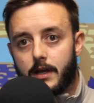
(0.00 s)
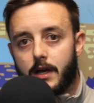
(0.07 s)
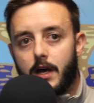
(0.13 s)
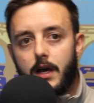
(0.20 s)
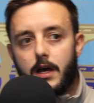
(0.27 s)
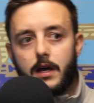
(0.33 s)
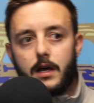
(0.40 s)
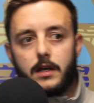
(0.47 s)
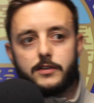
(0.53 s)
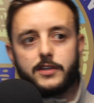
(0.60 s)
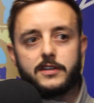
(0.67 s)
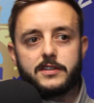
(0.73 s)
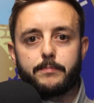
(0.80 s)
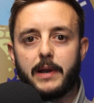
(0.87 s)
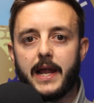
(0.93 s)
In
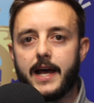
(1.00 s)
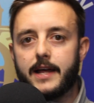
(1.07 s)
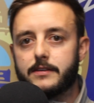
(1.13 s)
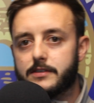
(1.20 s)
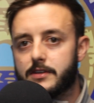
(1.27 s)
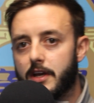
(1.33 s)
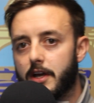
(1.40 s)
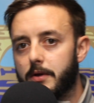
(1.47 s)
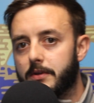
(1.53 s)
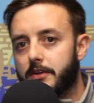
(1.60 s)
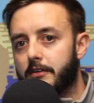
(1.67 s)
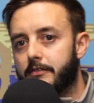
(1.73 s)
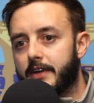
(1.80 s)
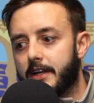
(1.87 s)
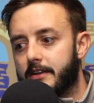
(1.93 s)
terms of plans, no, I
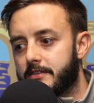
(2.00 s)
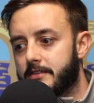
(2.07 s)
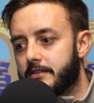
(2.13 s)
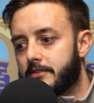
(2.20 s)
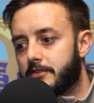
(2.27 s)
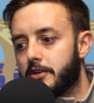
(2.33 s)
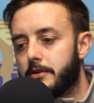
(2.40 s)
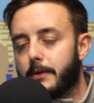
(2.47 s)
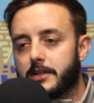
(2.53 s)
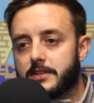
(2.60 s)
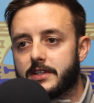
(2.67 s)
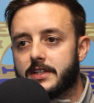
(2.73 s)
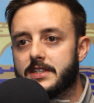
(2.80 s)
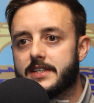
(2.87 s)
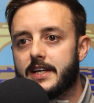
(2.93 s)
don't think there's too much
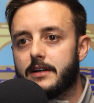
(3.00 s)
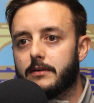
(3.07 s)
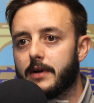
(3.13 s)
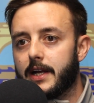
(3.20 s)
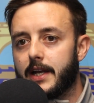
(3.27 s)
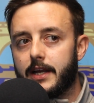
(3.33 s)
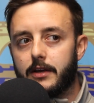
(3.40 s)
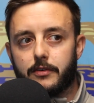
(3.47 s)
to consider, really.